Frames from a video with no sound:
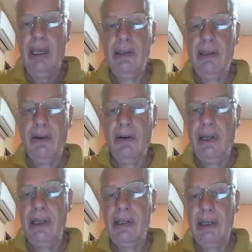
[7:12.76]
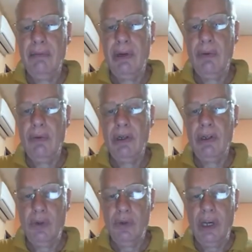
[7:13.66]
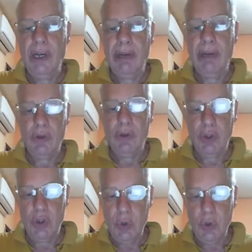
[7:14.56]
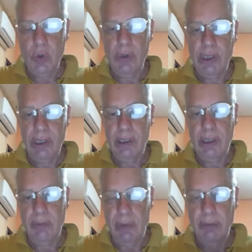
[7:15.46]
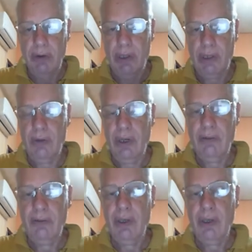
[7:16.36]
is the only example where 2n minus 2, this is the number that you have,